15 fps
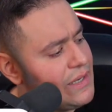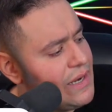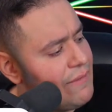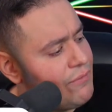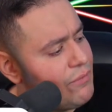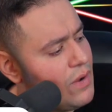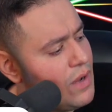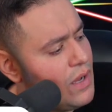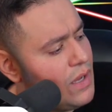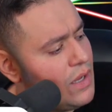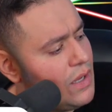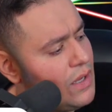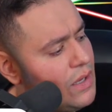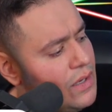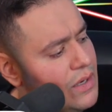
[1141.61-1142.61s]
Nephron
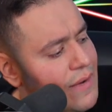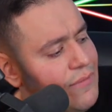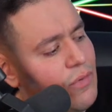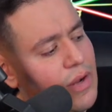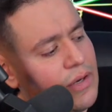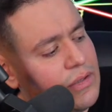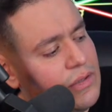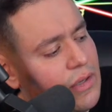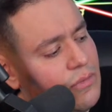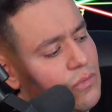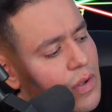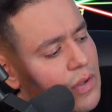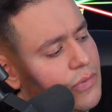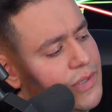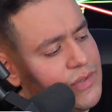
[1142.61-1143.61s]
Nephron Club
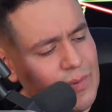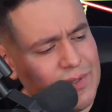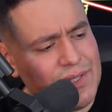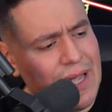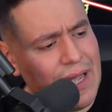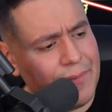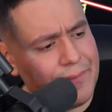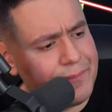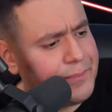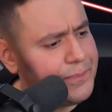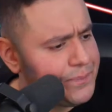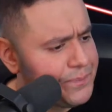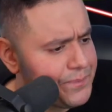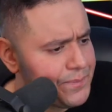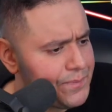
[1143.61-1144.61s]
Walgreens. What's that?
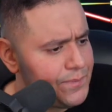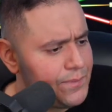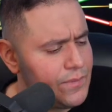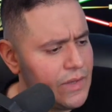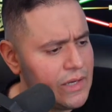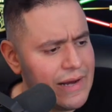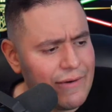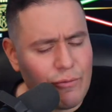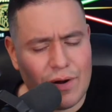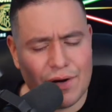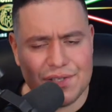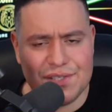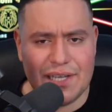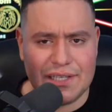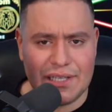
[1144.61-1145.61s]
Nephron
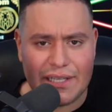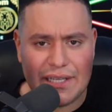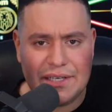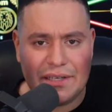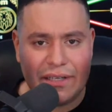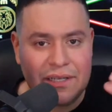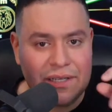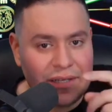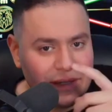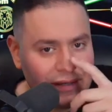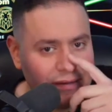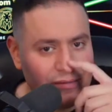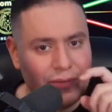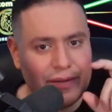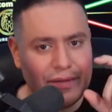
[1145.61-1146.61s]
is like the kidney,
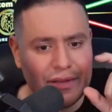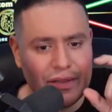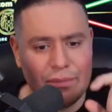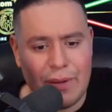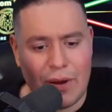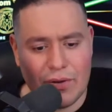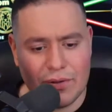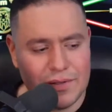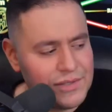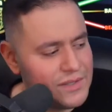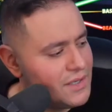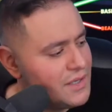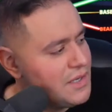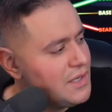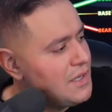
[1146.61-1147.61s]
right? The glomerulus.
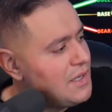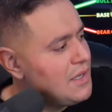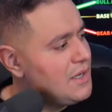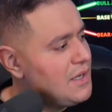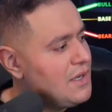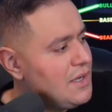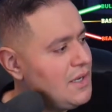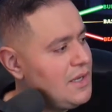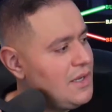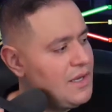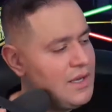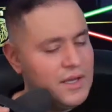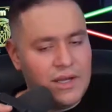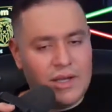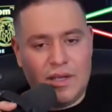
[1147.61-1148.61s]

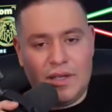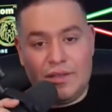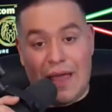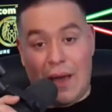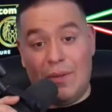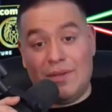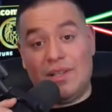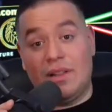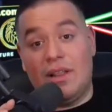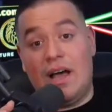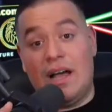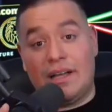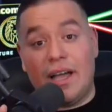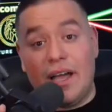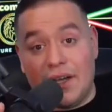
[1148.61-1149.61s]
That was a
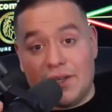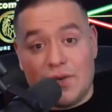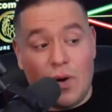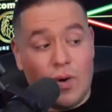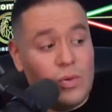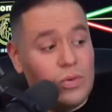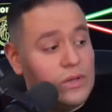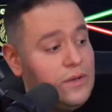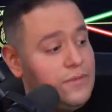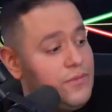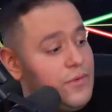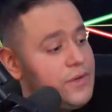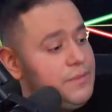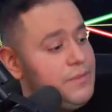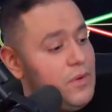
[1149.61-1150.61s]
lot, guys. Holy
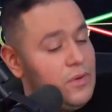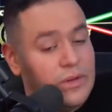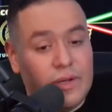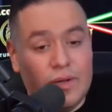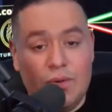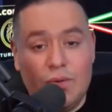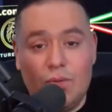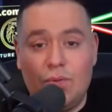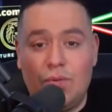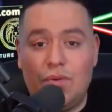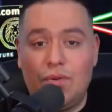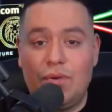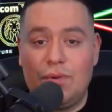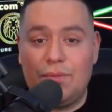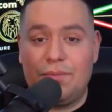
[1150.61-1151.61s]
freaking moly! Whew,
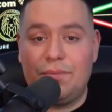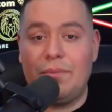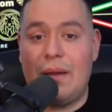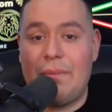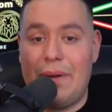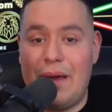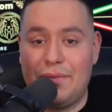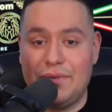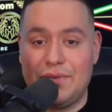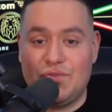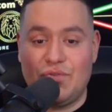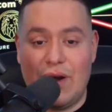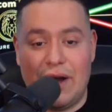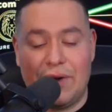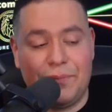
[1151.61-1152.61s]
my mouth is
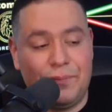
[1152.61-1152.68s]
dry.